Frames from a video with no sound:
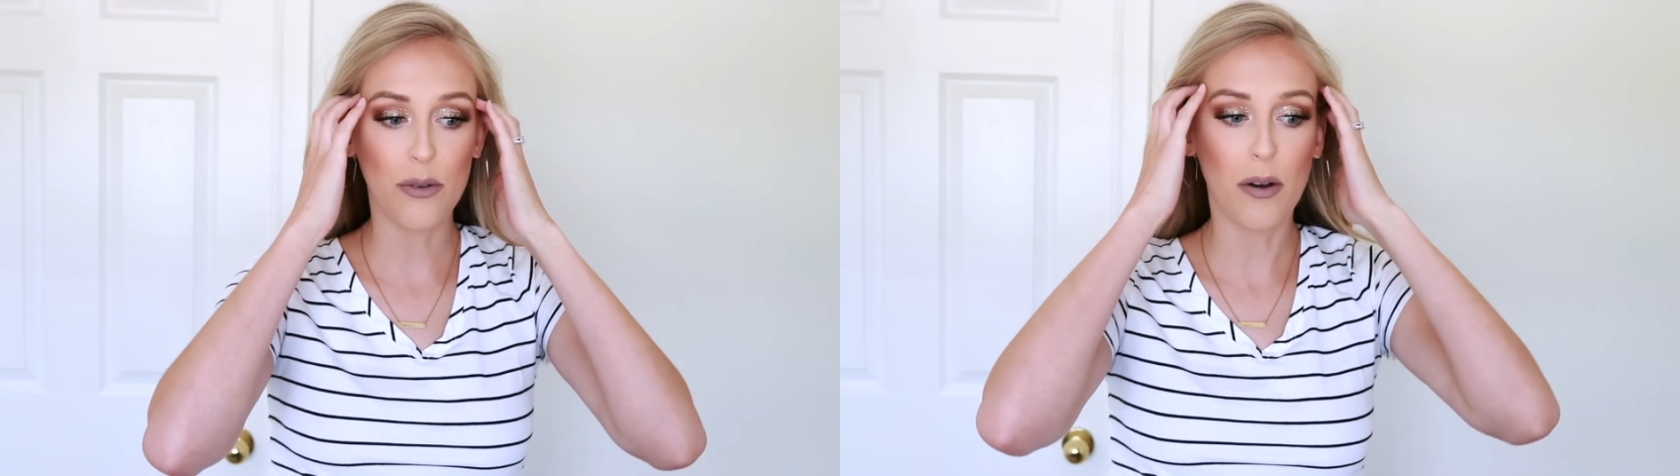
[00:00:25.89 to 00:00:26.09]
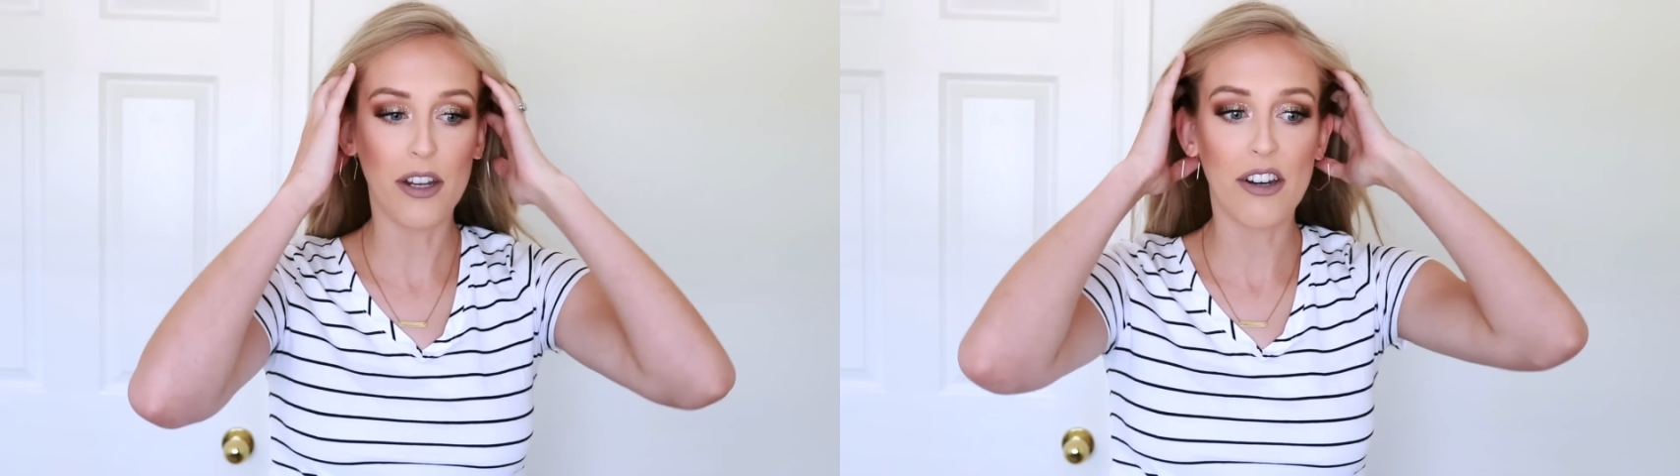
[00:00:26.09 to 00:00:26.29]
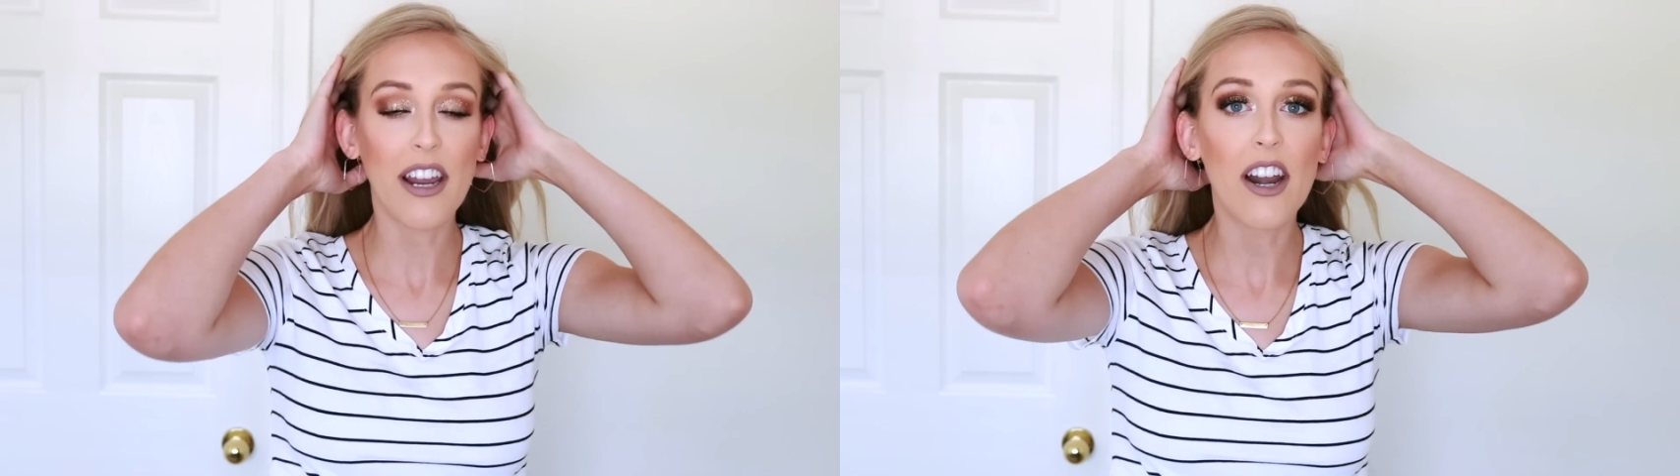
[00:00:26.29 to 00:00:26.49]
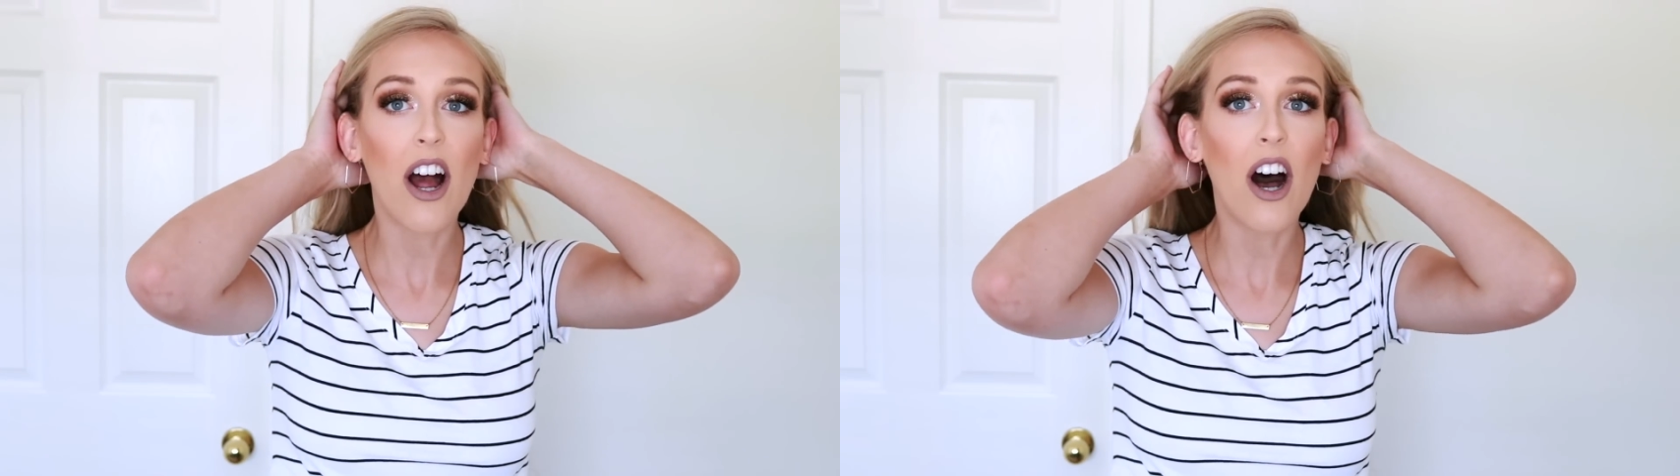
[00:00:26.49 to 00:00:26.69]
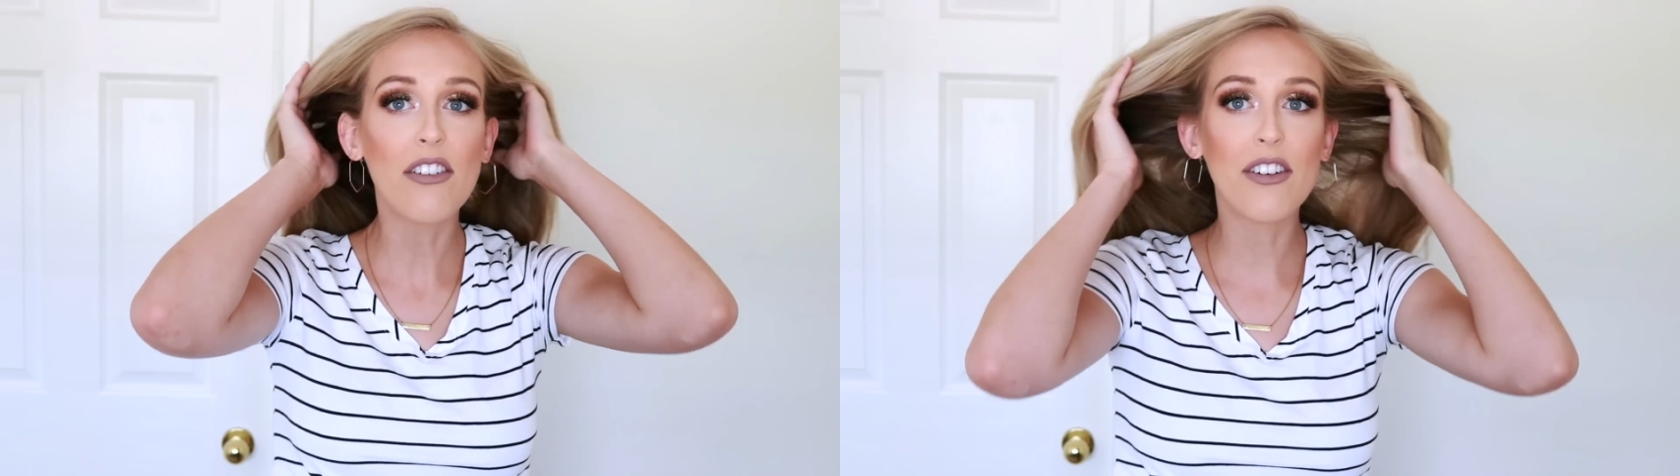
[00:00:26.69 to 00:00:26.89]
want your hair
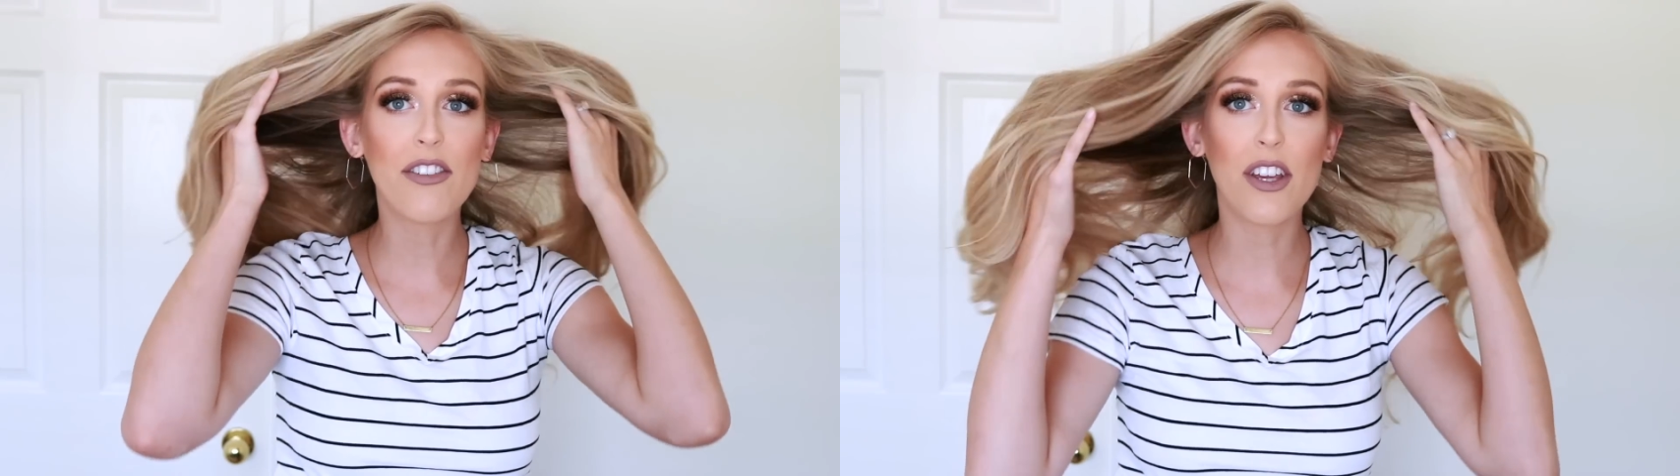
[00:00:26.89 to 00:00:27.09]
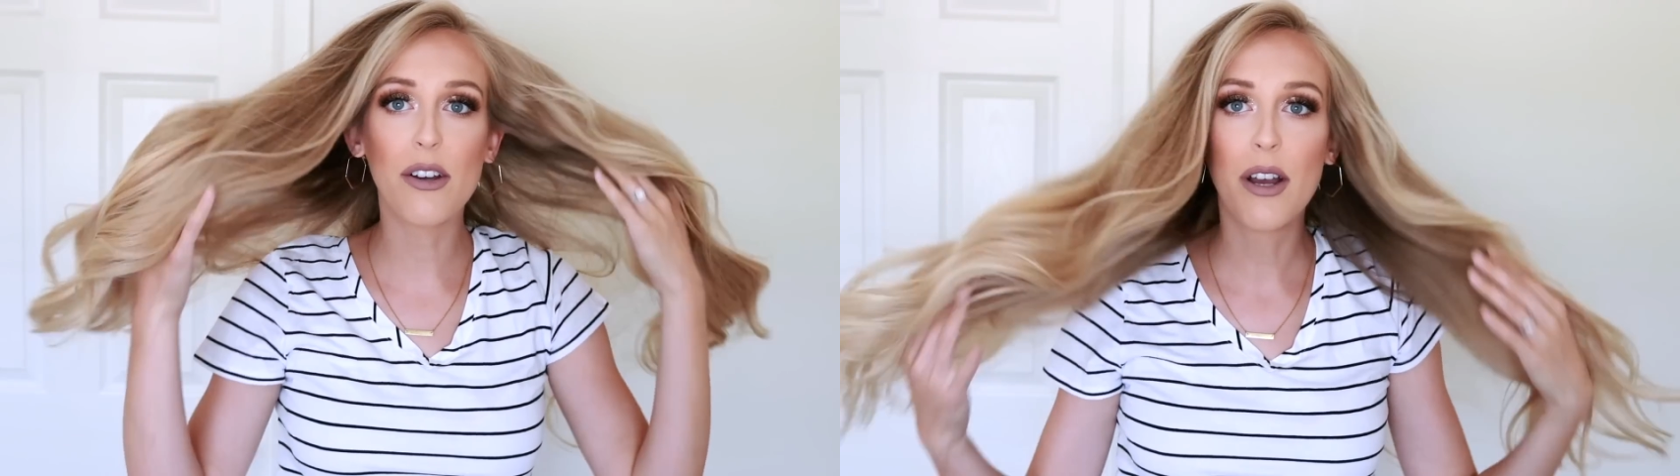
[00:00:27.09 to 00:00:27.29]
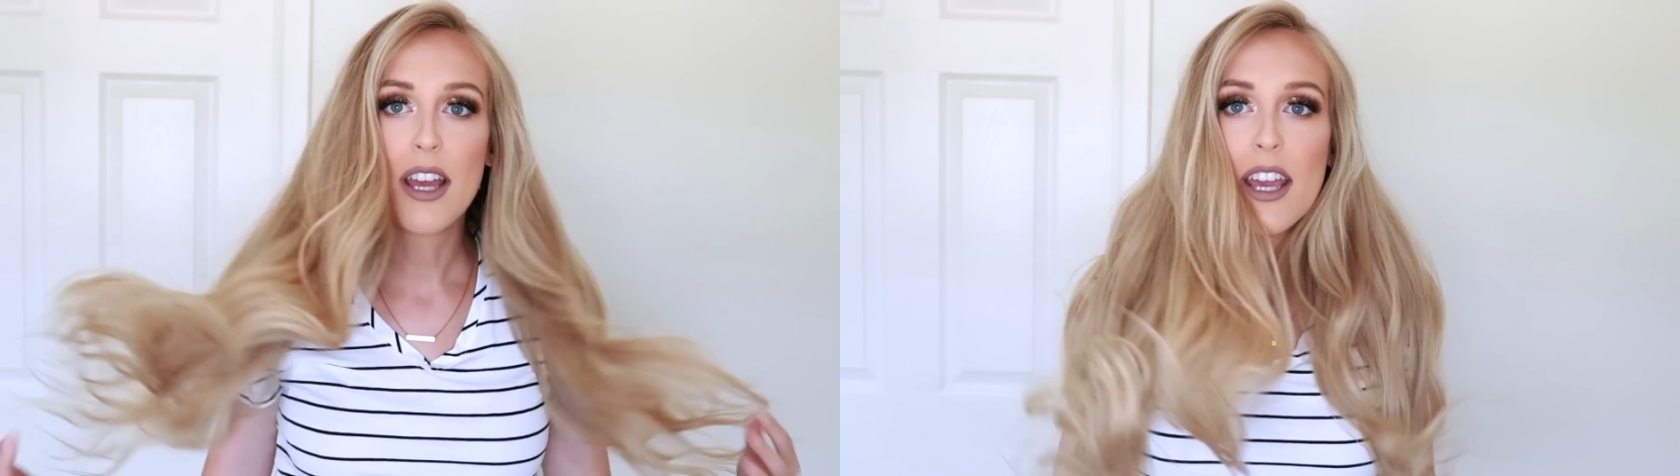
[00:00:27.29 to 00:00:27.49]
off of you,